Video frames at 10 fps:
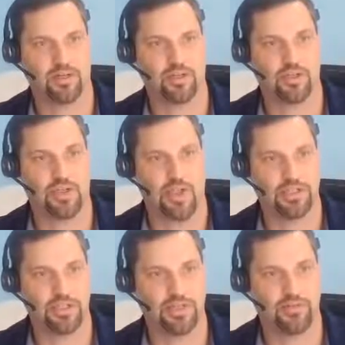
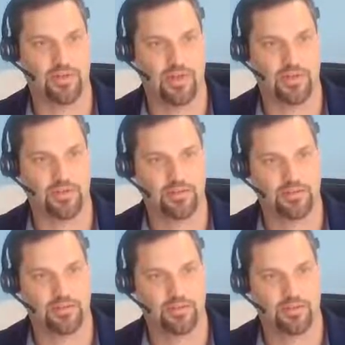strategies have done
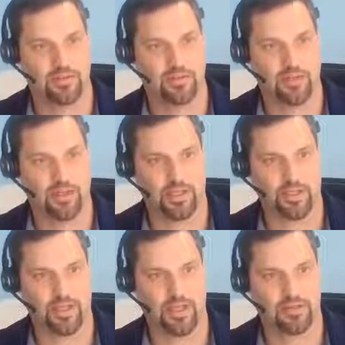
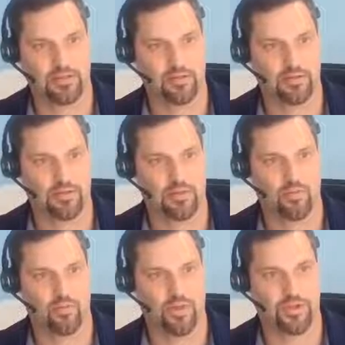each year
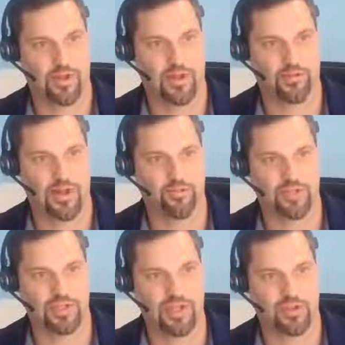with
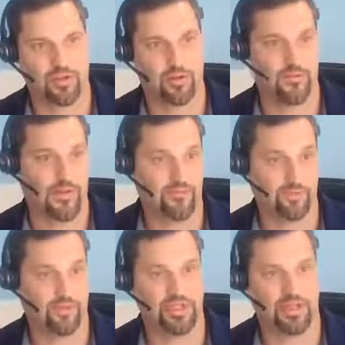25% or
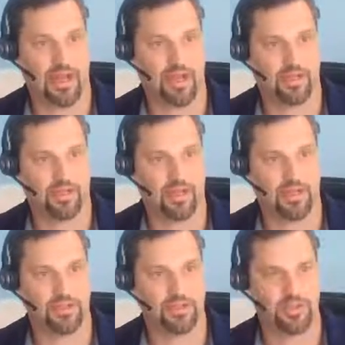50%
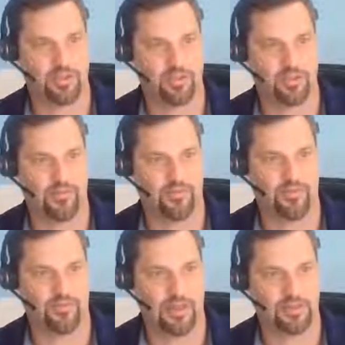allocated. So you see the
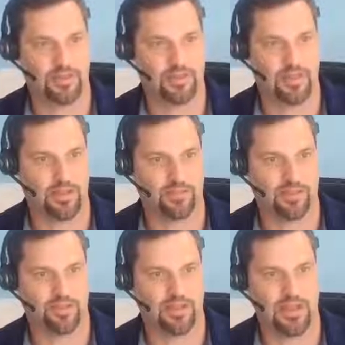25,000 and then the
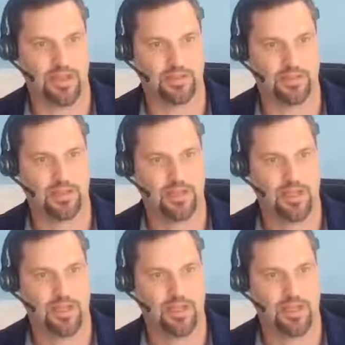50,000.